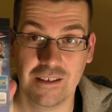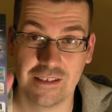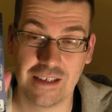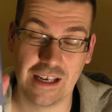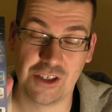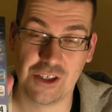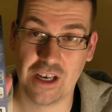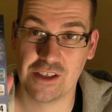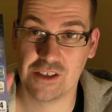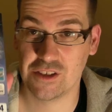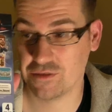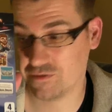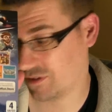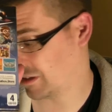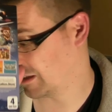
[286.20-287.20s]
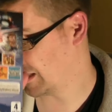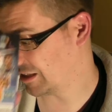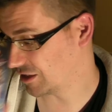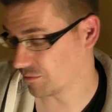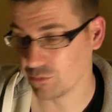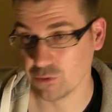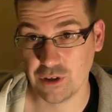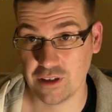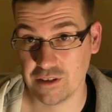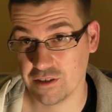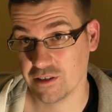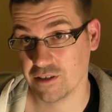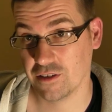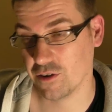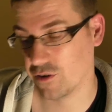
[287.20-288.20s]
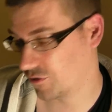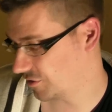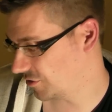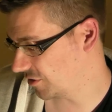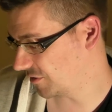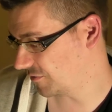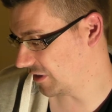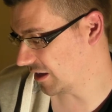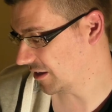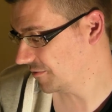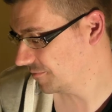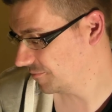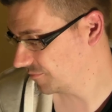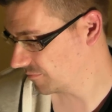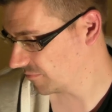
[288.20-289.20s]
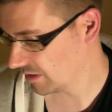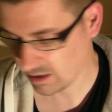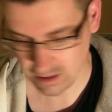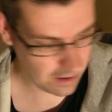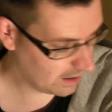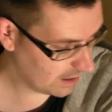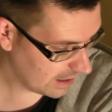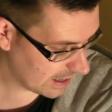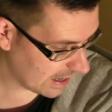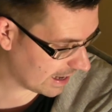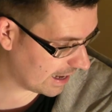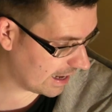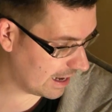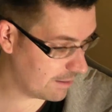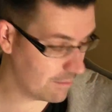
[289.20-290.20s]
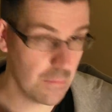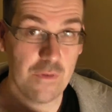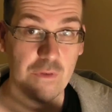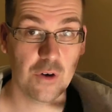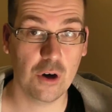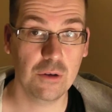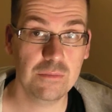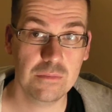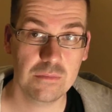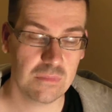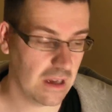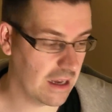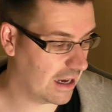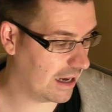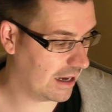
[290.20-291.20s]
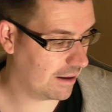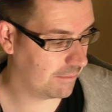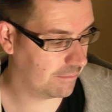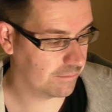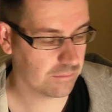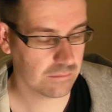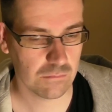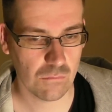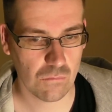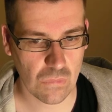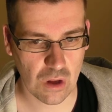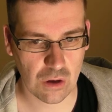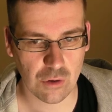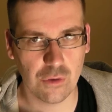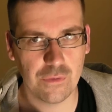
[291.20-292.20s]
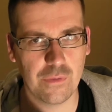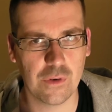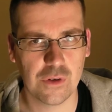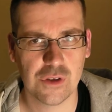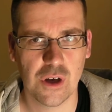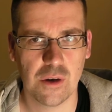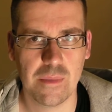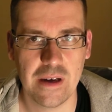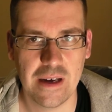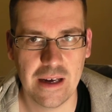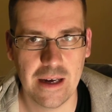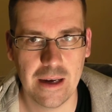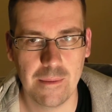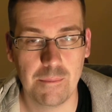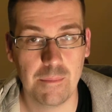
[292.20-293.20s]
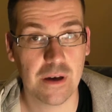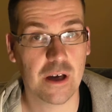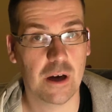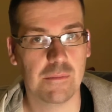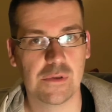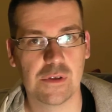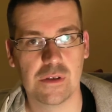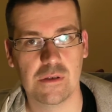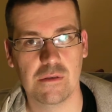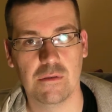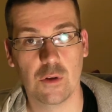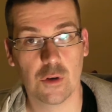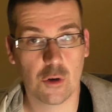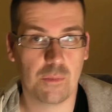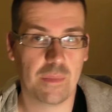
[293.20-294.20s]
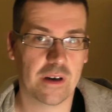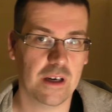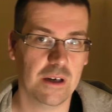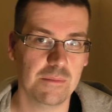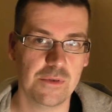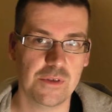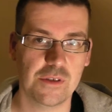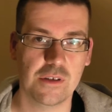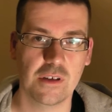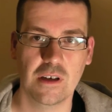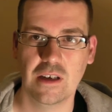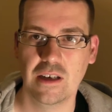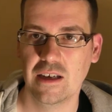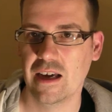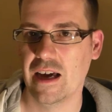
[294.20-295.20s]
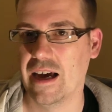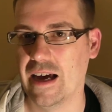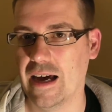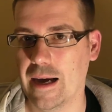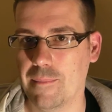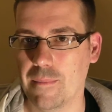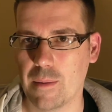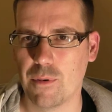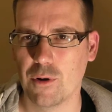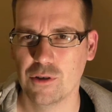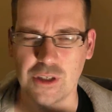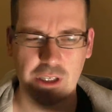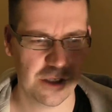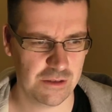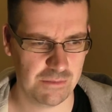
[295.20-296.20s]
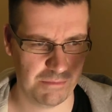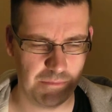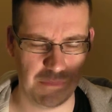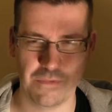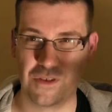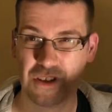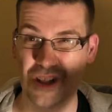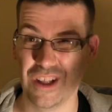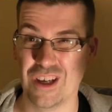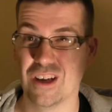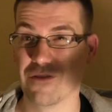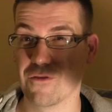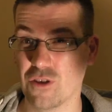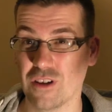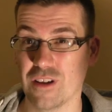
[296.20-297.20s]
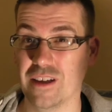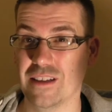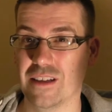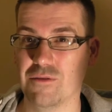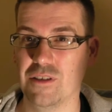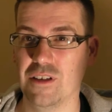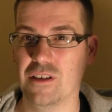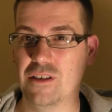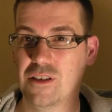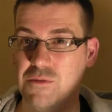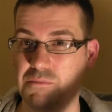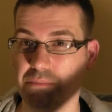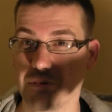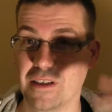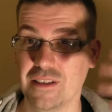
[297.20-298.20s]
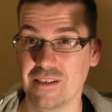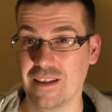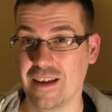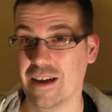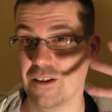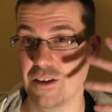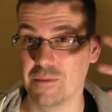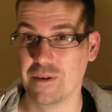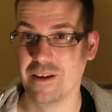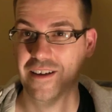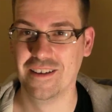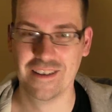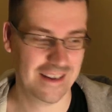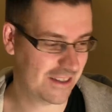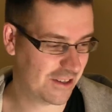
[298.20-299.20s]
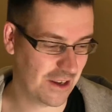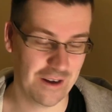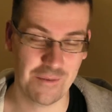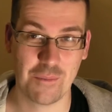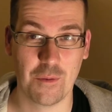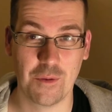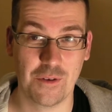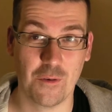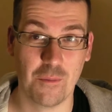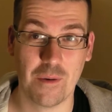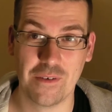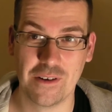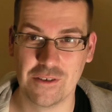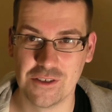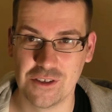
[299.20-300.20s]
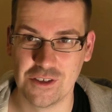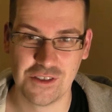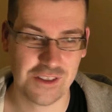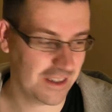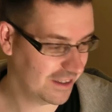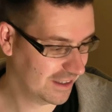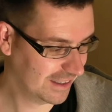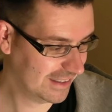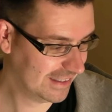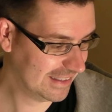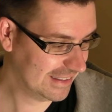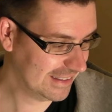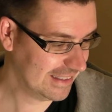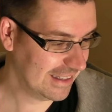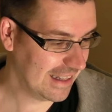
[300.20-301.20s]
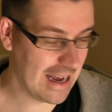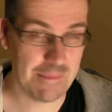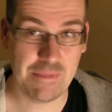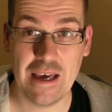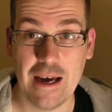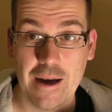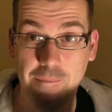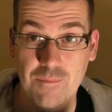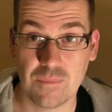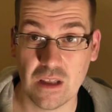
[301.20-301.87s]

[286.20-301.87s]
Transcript: get a chance to finally get these uploaded onto the Vita. Moving on, go for some pickups, local pickups. Apologise for the glare, I've got the light down here and it's blinding the hell out of me. It's probably all my videos that you see. Yeah,